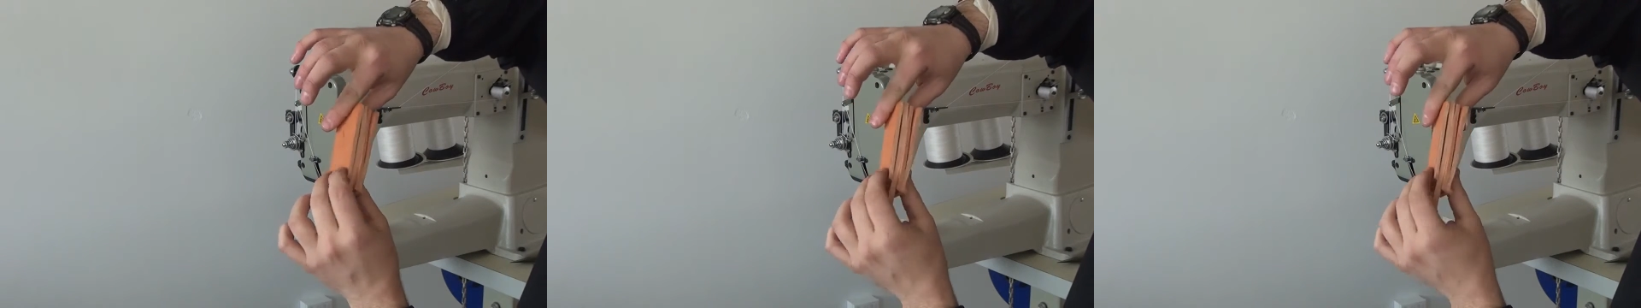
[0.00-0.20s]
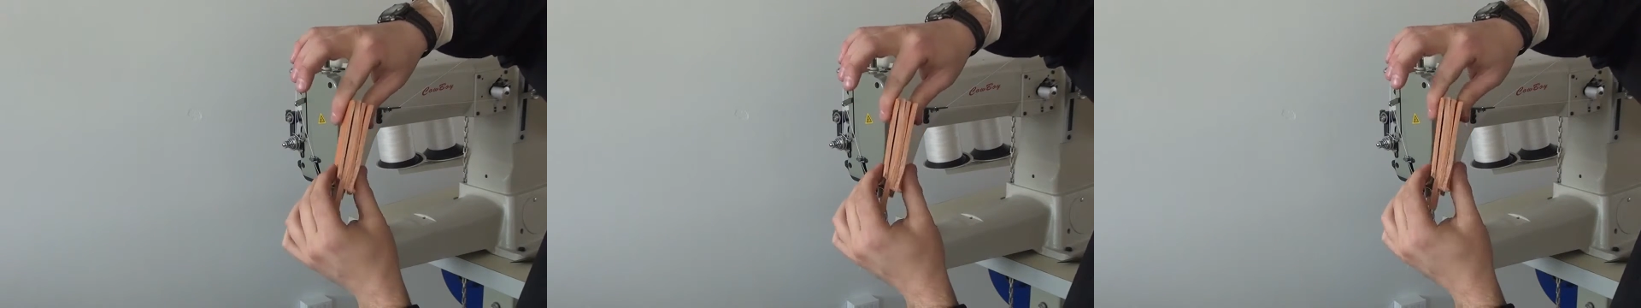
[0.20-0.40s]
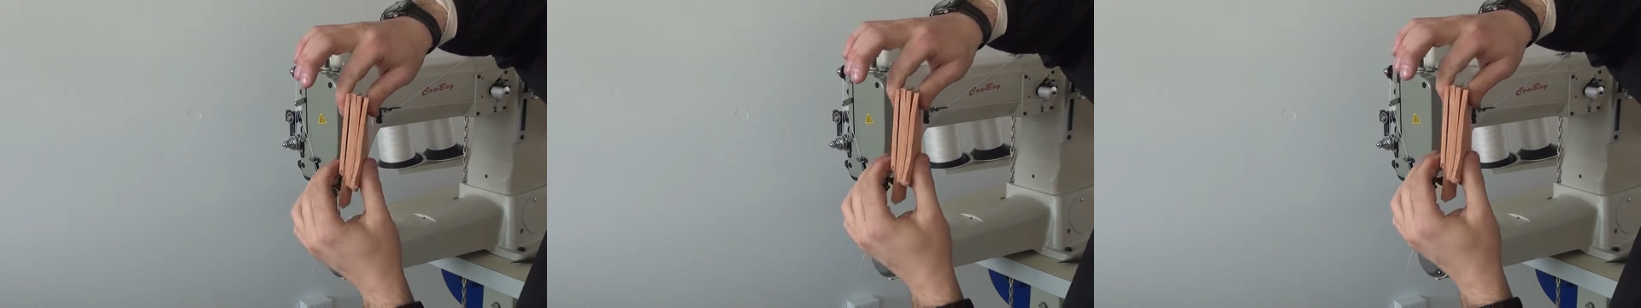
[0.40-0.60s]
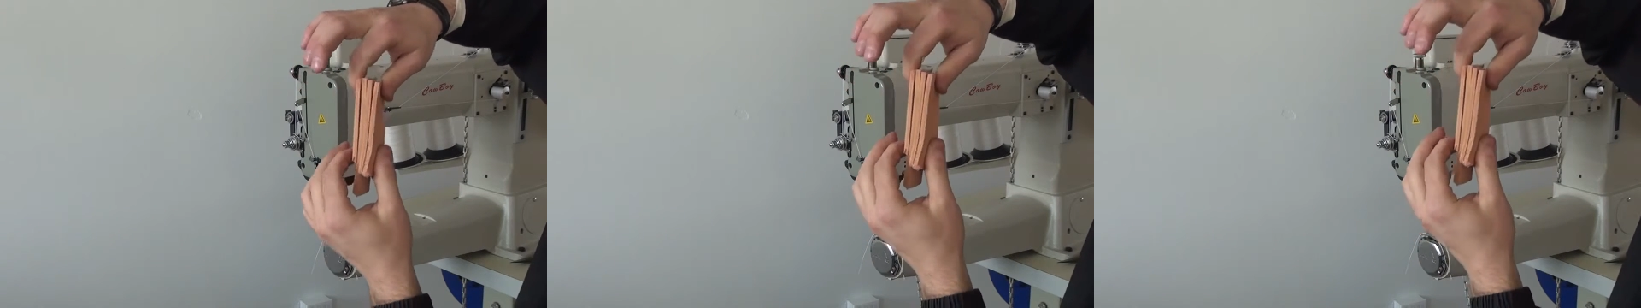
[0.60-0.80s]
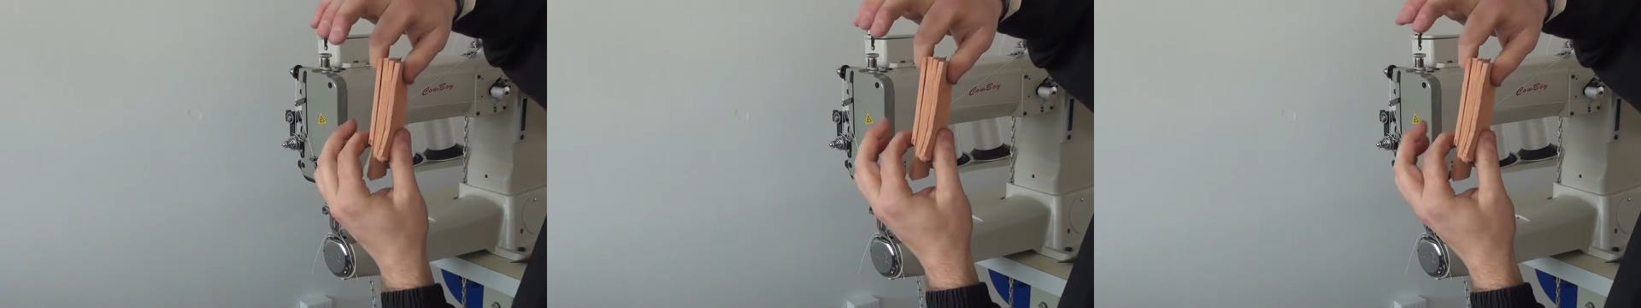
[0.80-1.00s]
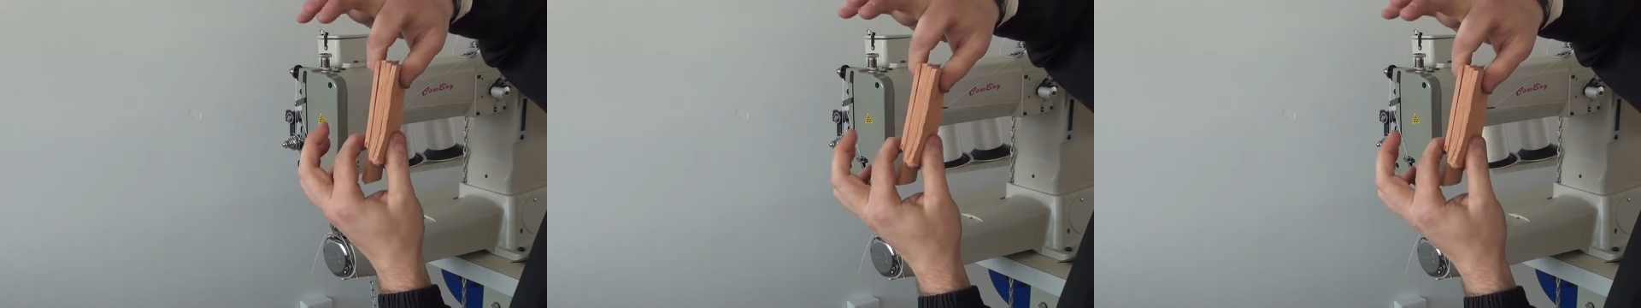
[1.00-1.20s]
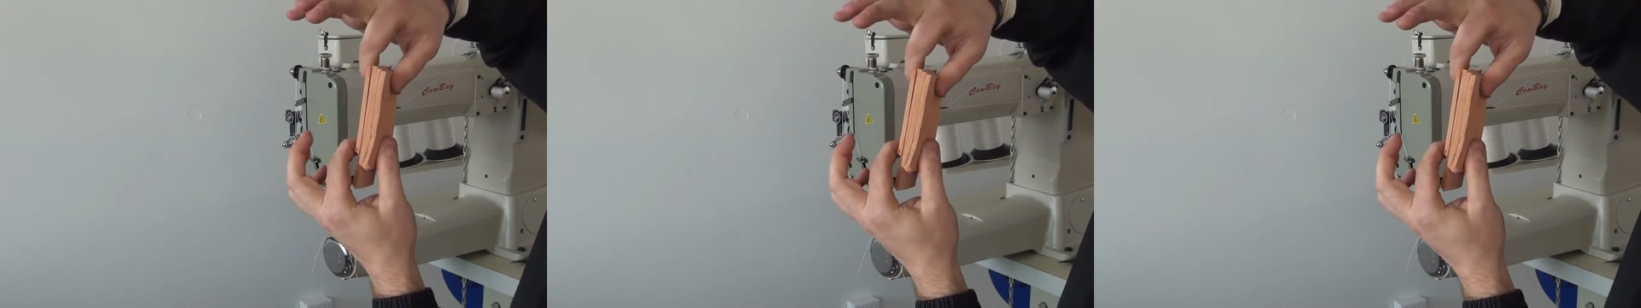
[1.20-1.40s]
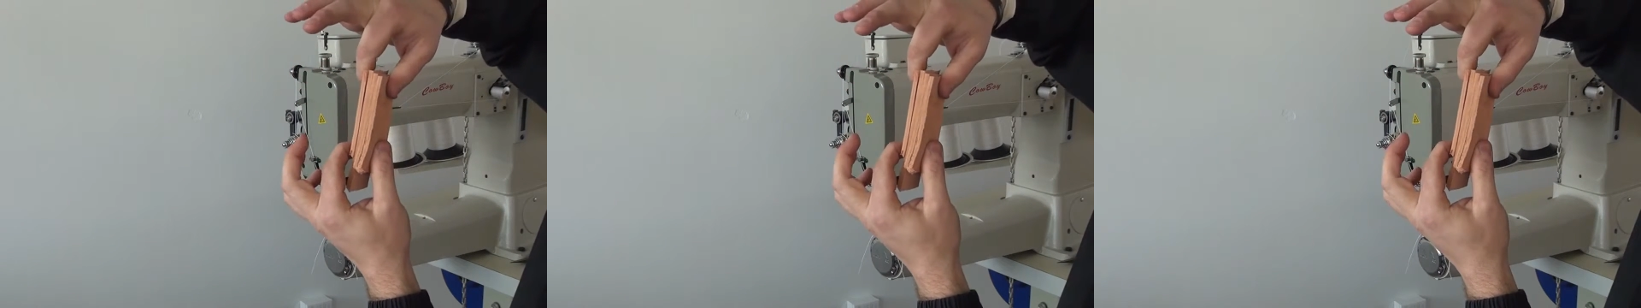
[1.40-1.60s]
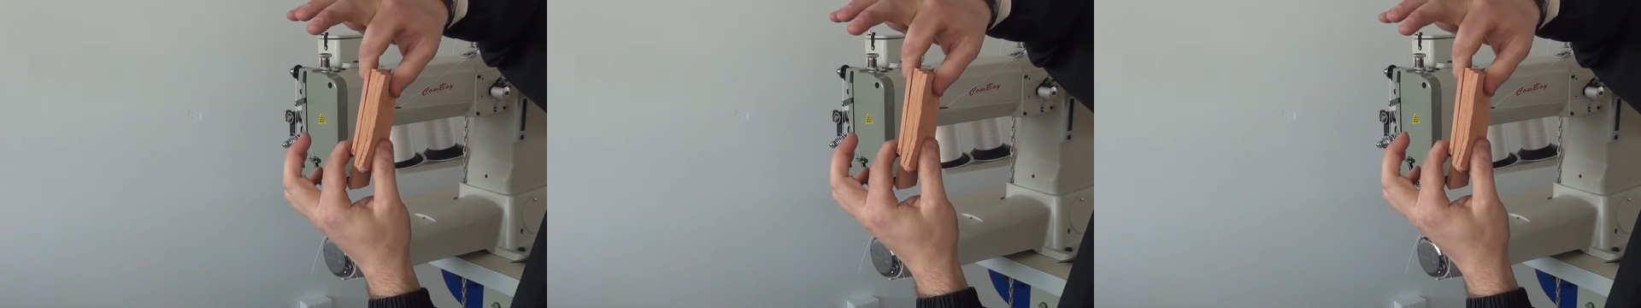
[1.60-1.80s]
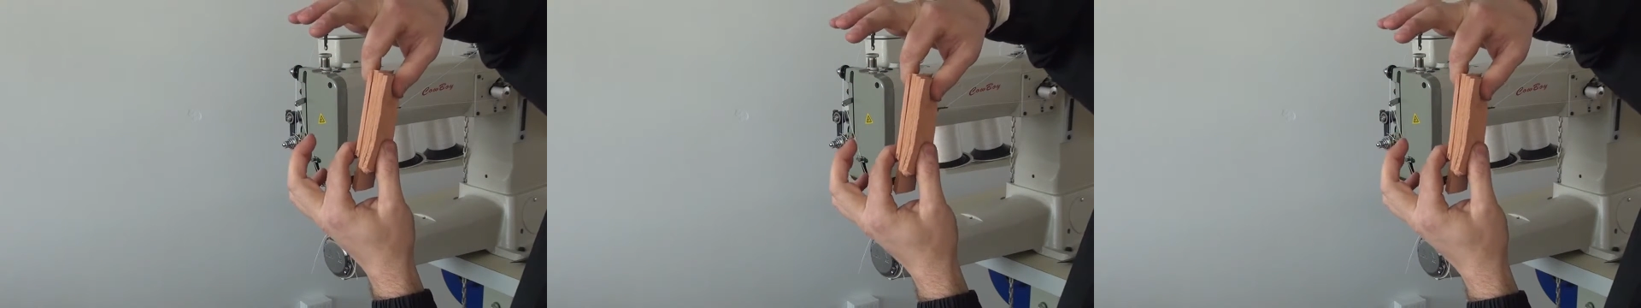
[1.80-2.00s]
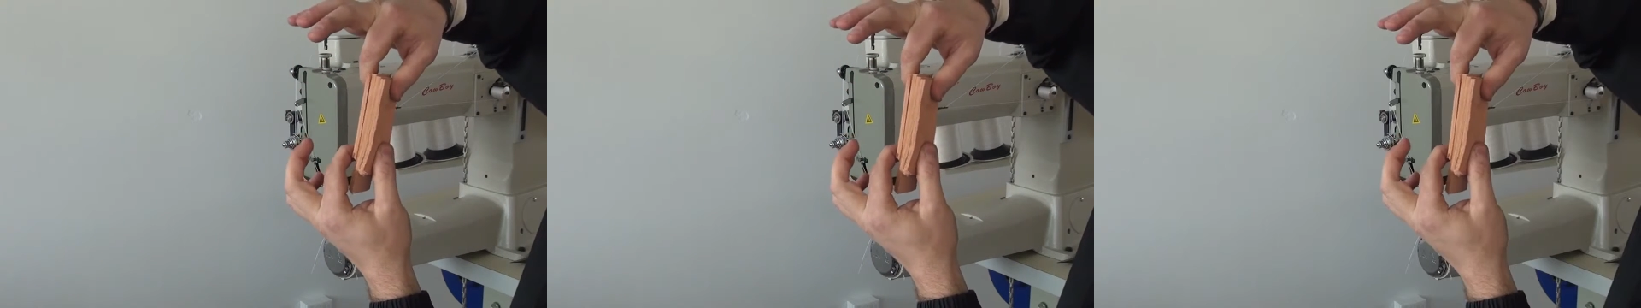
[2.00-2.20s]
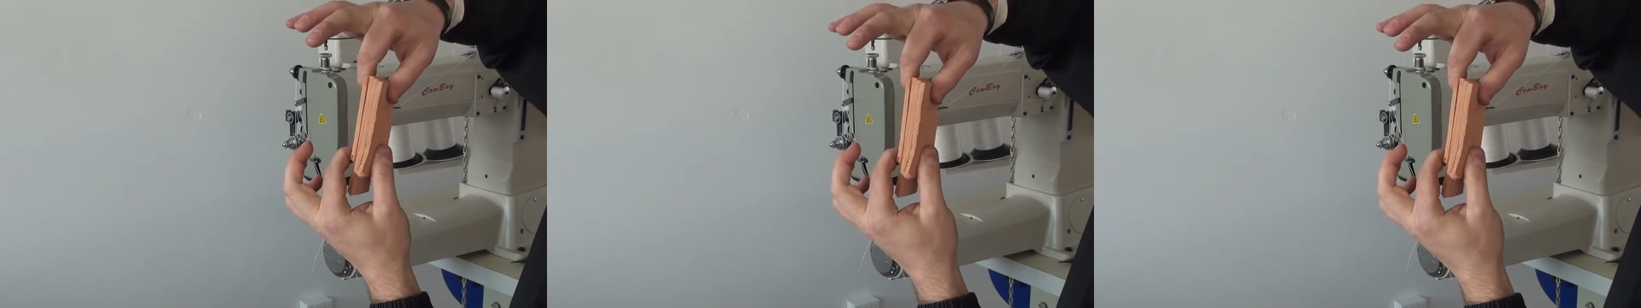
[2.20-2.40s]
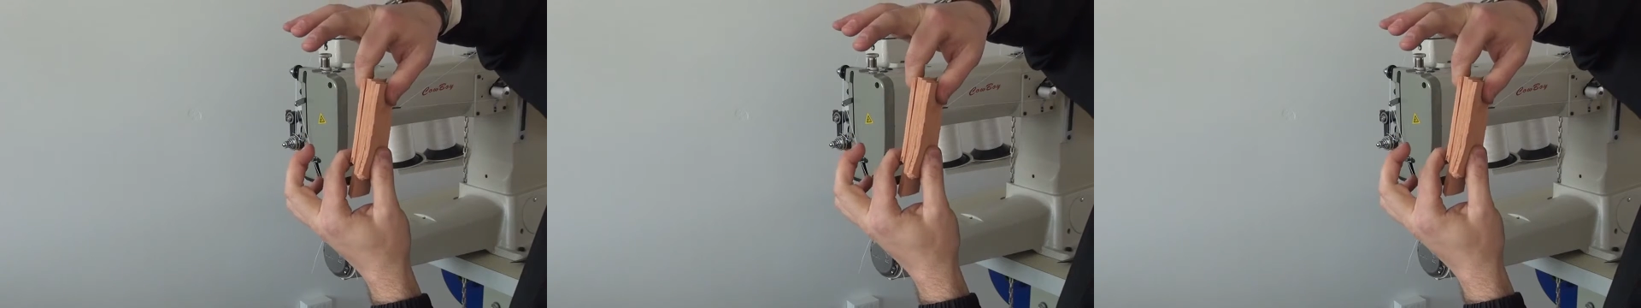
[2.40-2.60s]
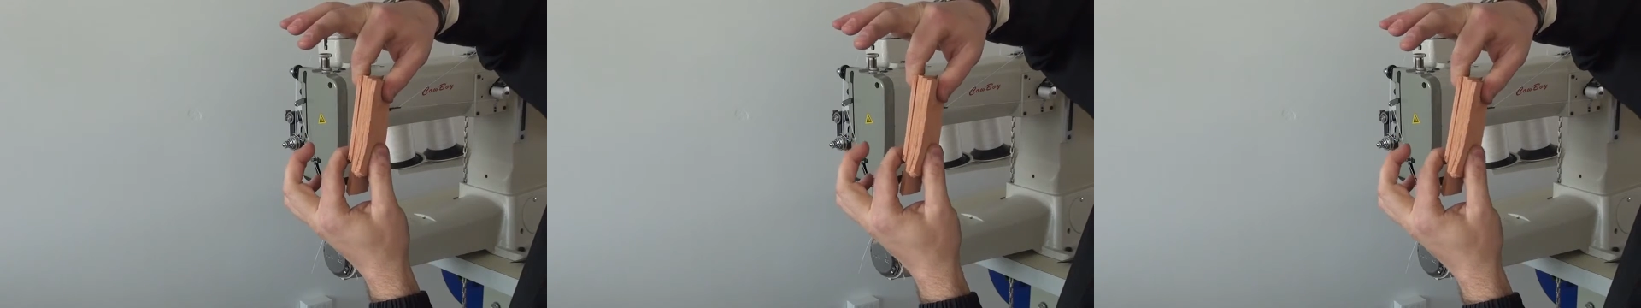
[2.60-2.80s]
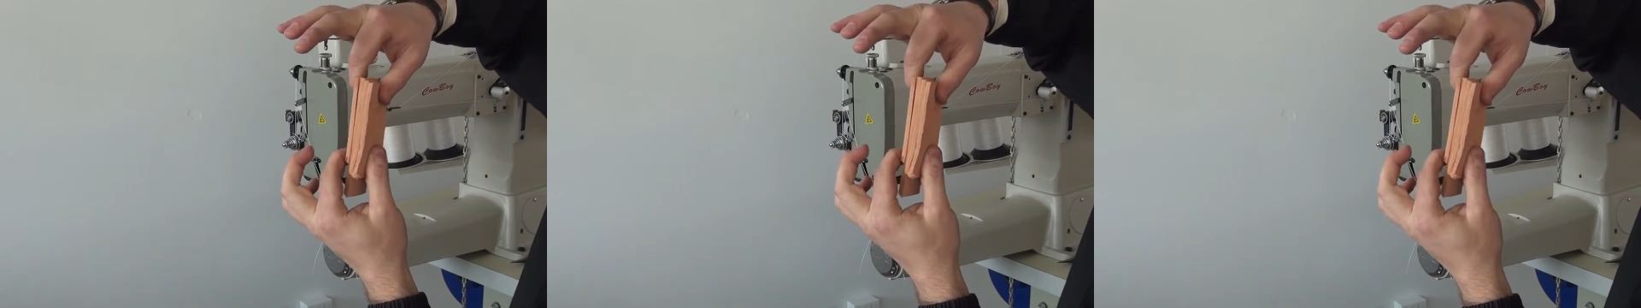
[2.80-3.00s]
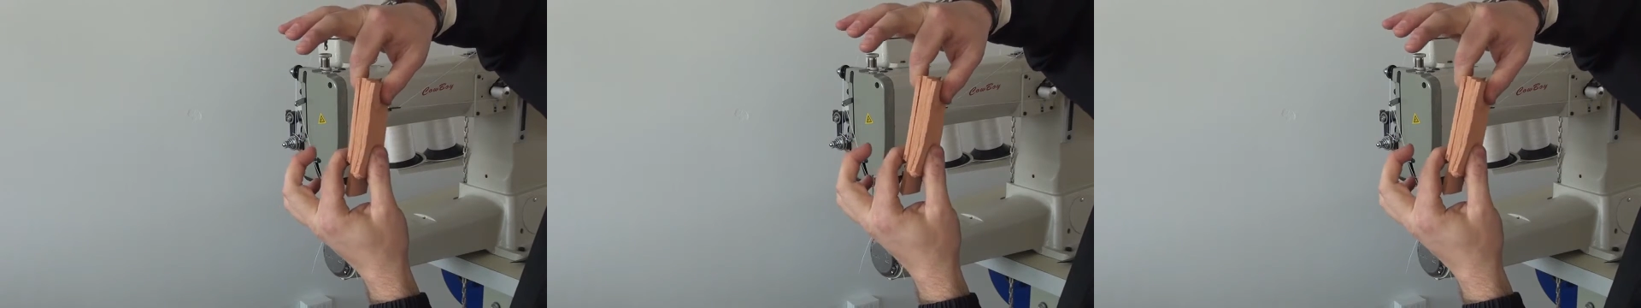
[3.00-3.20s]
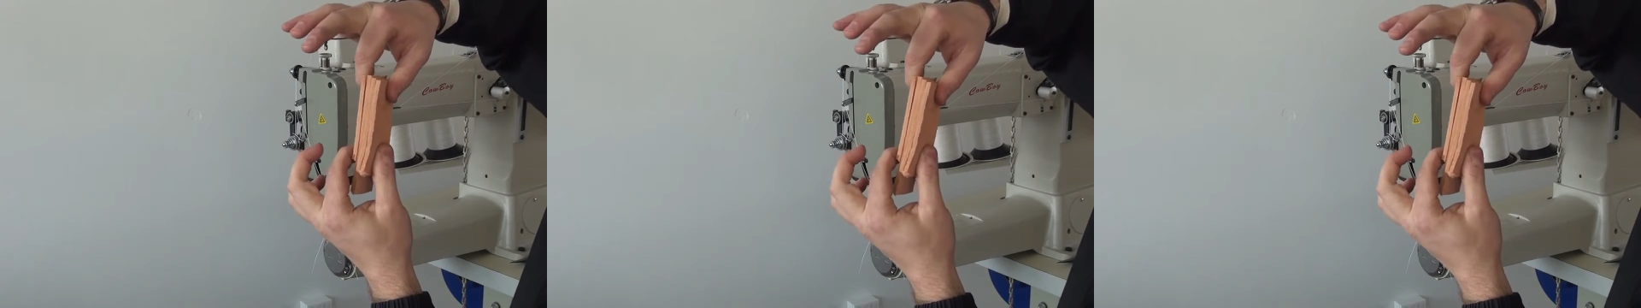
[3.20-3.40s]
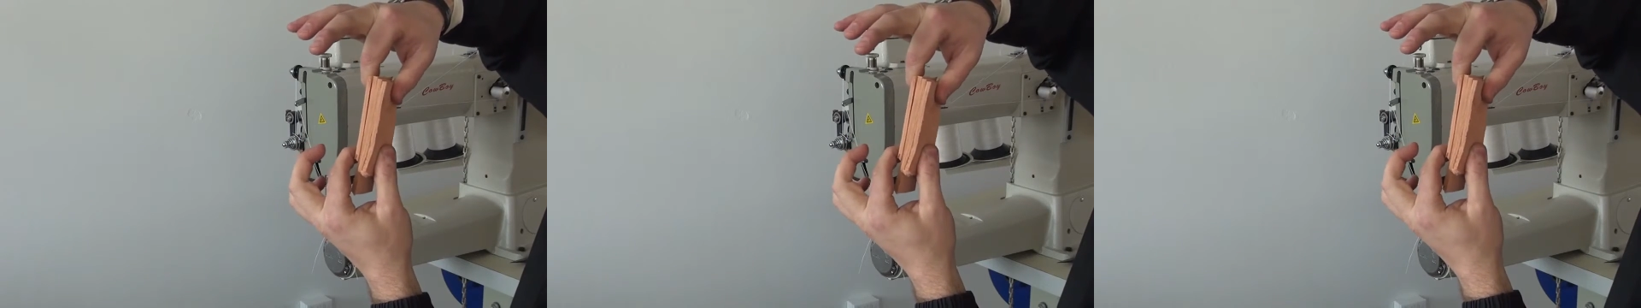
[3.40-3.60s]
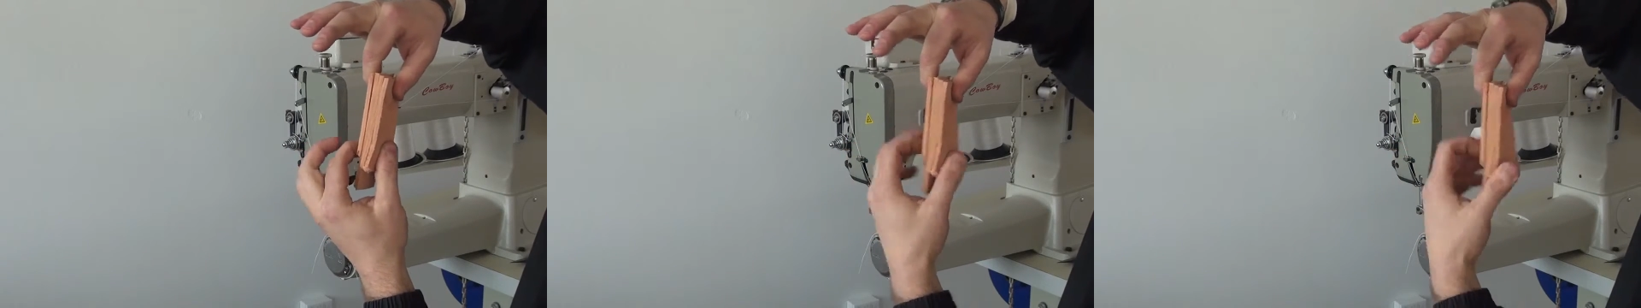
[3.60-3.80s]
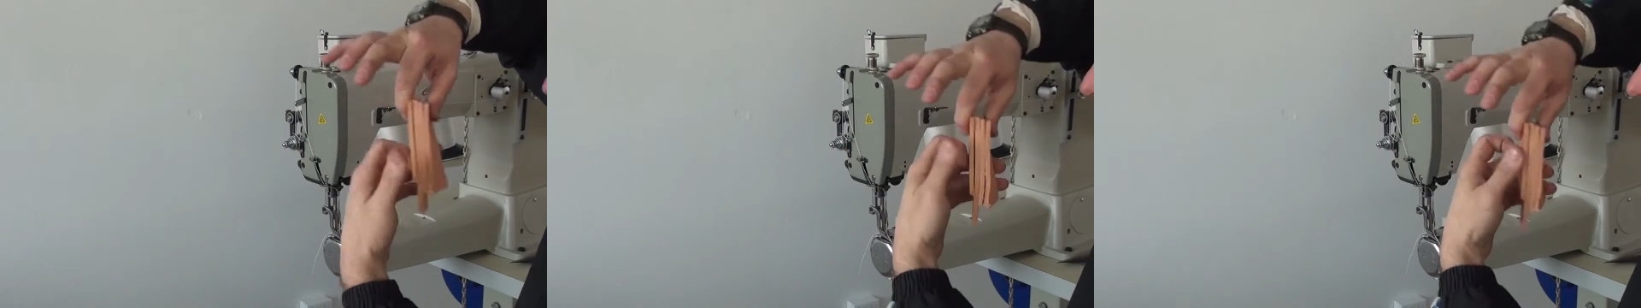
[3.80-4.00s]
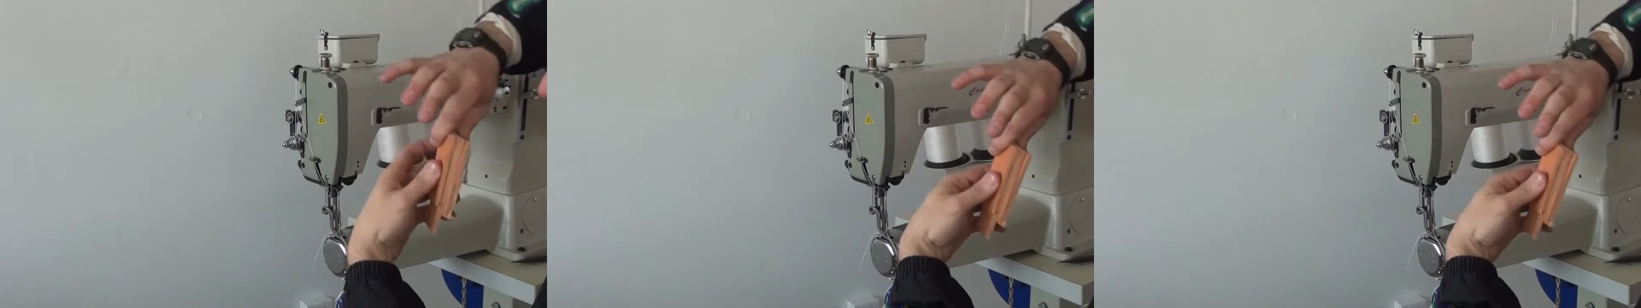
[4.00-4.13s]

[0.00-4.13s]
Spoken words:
[unreadable: no face in view]